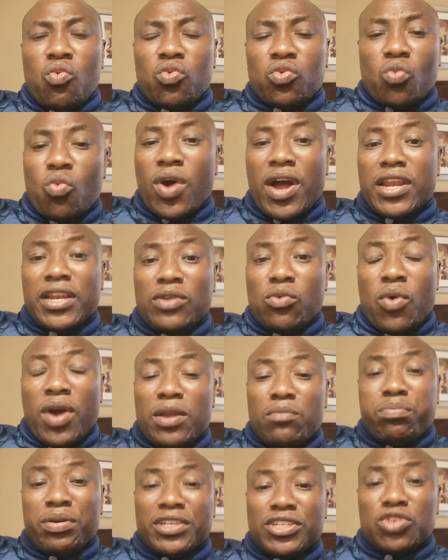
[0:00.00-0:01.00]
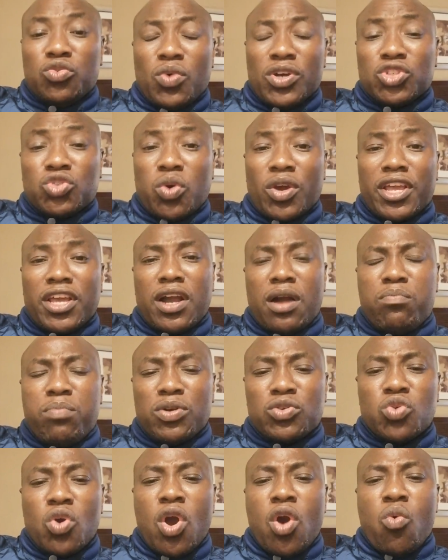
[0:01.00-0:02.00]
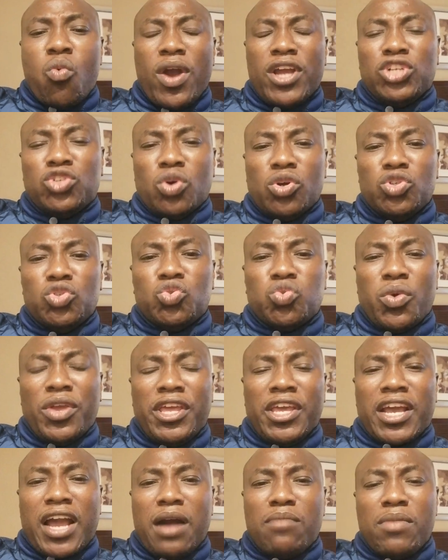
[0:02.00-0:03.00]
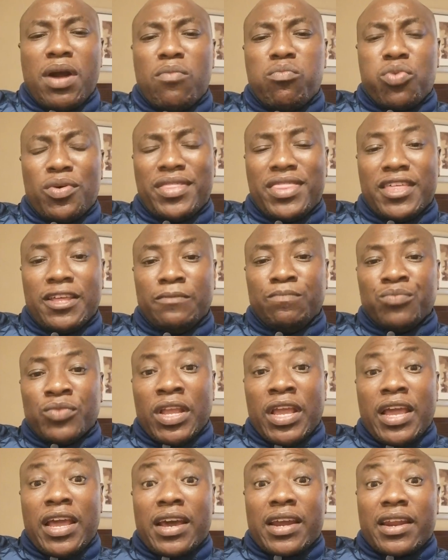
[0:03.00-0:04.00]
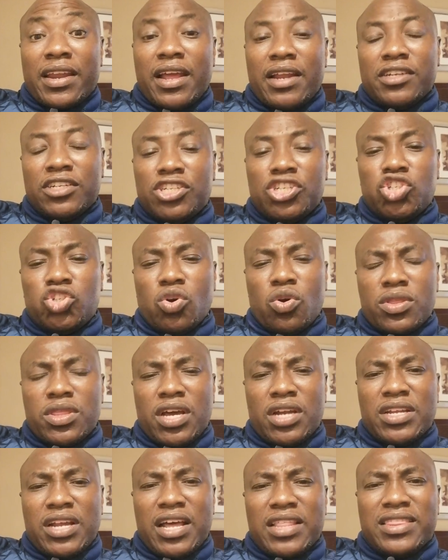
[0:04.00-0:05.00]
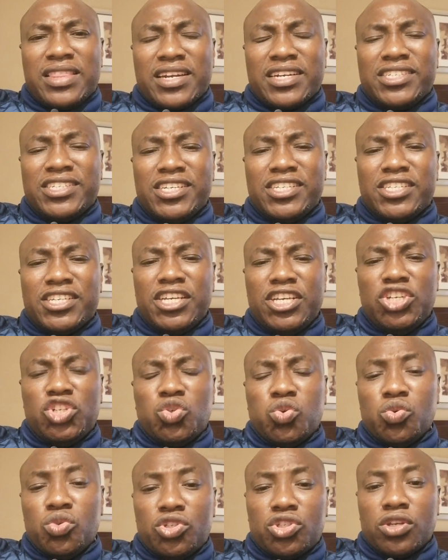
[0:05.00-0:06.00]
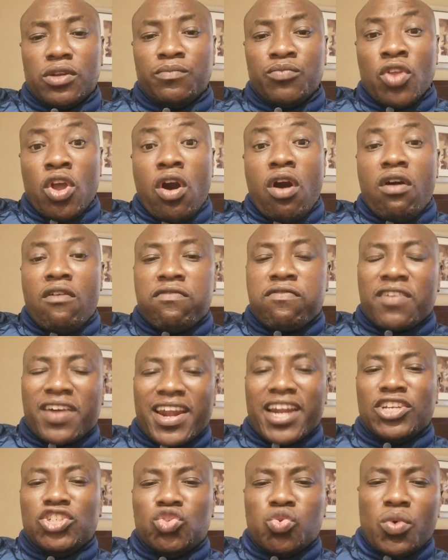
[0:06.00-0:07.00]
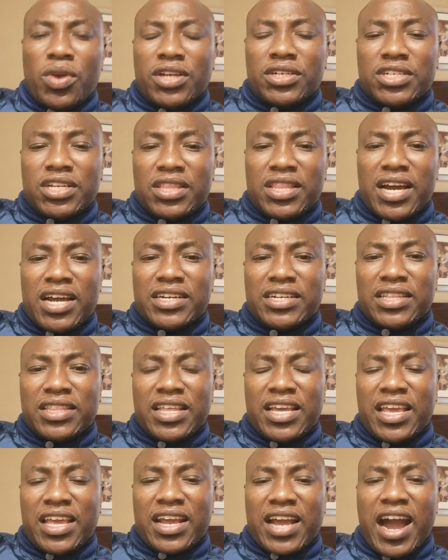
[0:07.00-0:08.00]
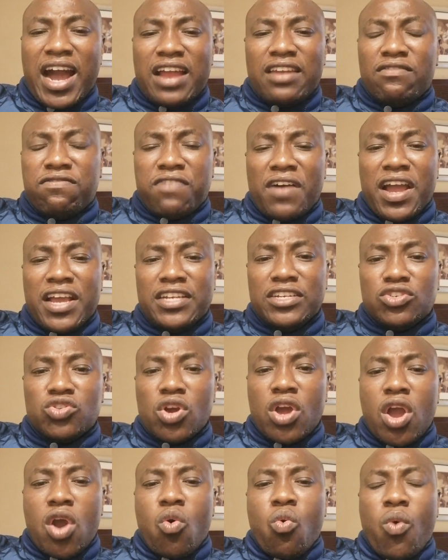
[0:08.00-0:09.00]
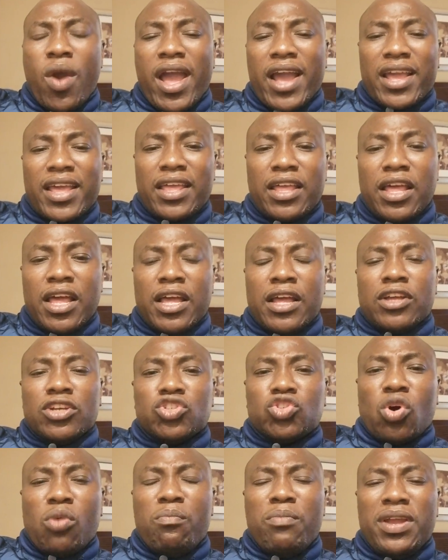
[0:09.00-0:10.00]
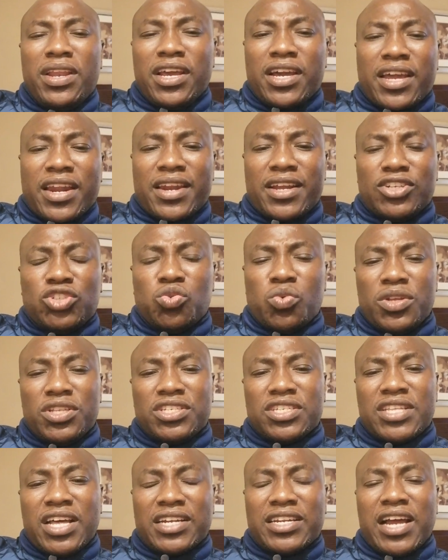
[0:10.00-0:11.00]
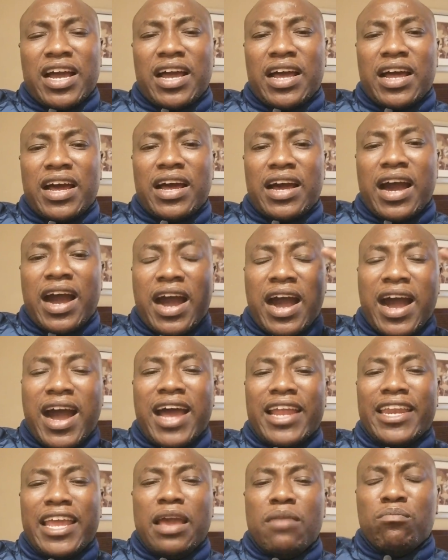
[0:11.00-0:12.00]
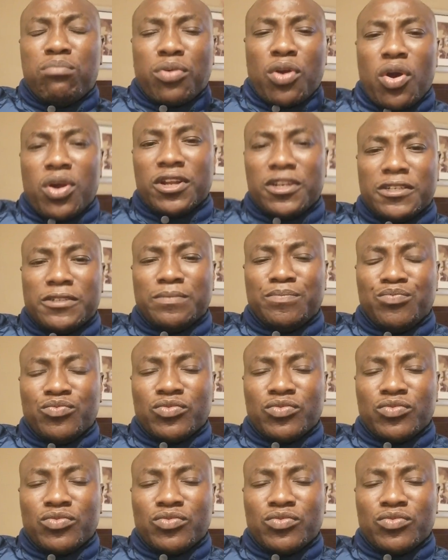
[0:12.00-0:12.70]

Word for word: one one person was talking about why don't we come up with a reality show that addresses issues of graduates that they can't find work so many graduates that are, are unemployed